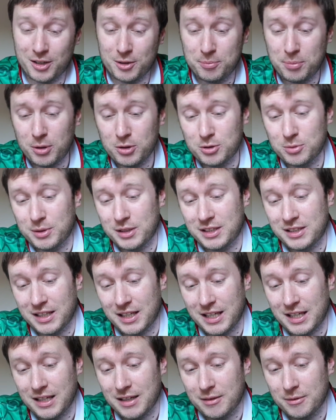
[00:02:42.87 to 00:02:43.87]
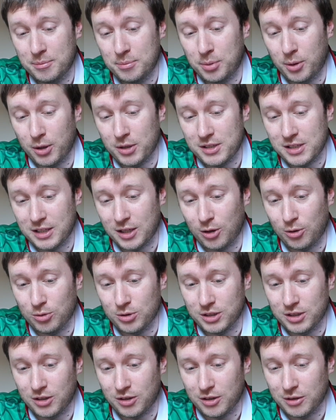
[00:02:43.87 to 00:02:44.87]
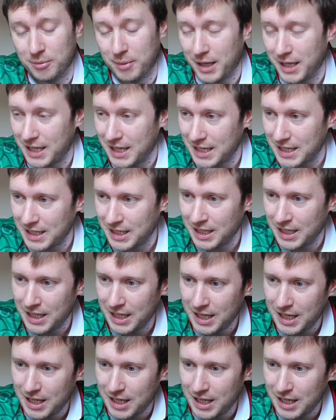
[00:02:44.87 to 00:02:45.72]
possibly see Brighton holding on and making it